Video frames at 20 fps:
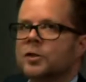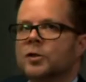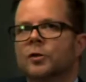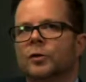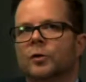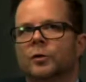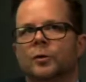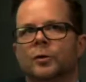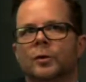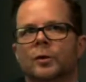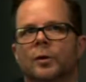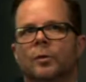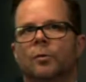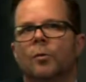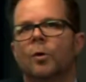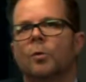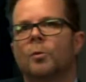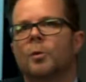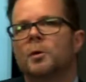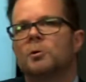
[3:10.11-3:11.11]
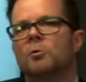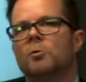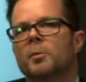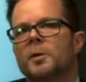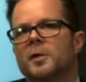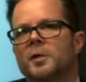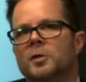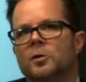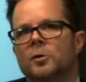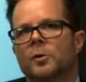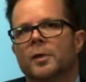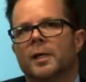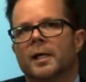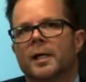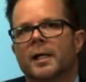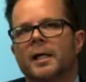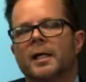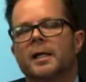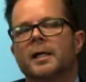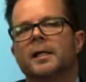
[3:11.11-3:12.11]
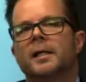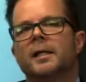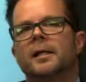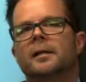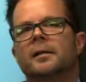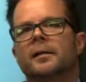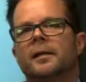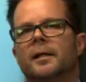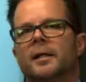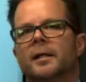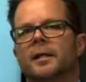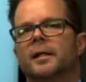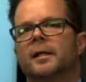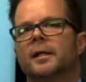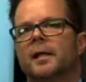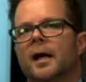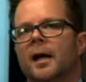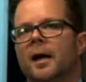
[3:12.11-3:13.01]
to what we will be doing in the